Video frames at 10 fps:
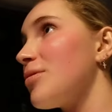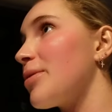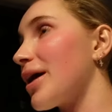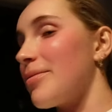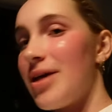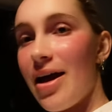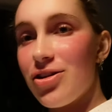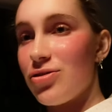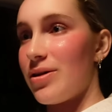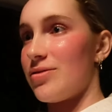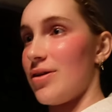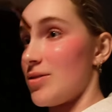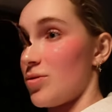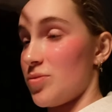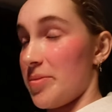We're picking up Tasia. I just realised I
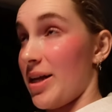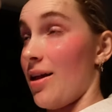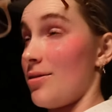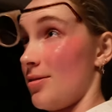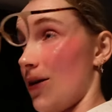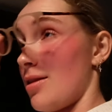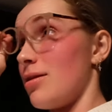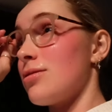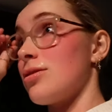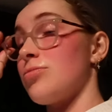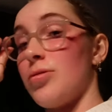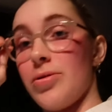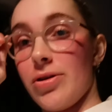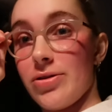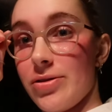wasn't wearing my glasses either, so I should probably put
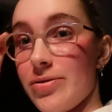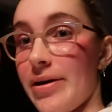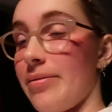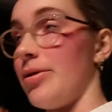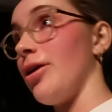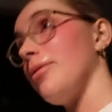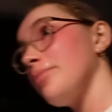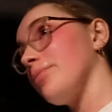those on so I can, you know,